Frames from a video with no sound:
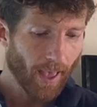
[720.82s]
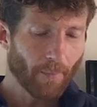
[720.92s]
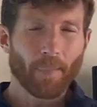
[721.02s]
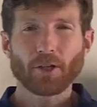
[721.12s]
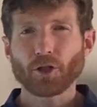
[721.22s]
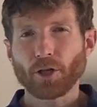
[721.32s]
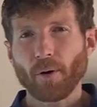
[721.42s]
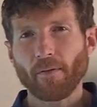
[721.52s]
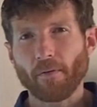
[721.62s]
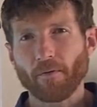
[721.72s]
and make sure
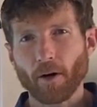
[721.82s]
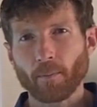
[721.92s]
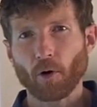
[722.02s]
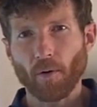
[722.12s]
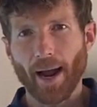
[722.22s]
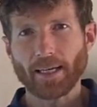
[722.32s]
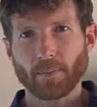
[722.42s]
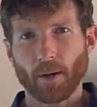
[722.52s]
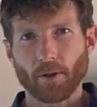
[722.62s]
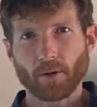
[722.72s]
you have a firm
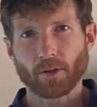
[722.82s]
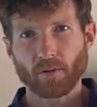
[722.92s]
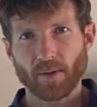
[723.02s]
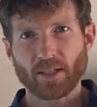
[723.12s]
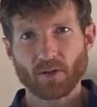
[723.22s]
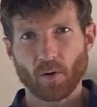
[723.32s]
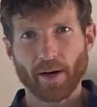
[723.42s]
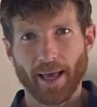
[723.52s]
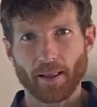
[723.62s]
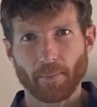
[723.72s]
grasp on those three
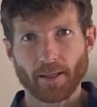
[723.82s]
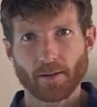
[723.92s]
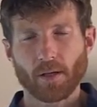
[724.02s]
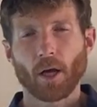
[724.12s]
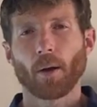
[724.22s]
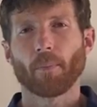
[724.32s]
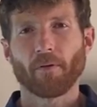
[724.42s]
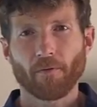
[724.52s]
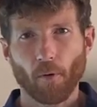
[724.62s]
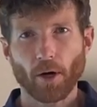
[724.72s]
story elements
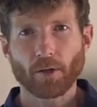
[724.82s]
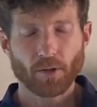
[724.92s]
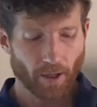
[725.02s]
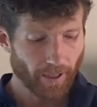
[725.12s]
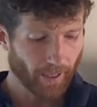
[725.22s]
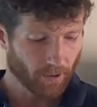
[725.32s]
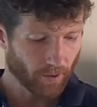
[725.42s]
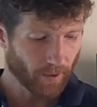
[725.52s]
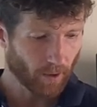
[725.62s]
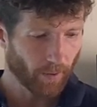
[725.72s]
before you start
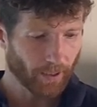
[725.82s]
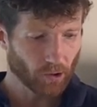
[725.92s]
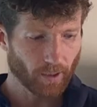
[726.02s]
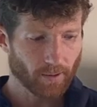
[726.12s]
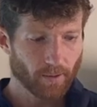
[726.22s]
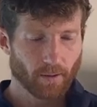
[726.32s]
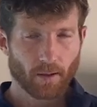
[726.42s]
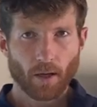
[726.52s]
answering the questions.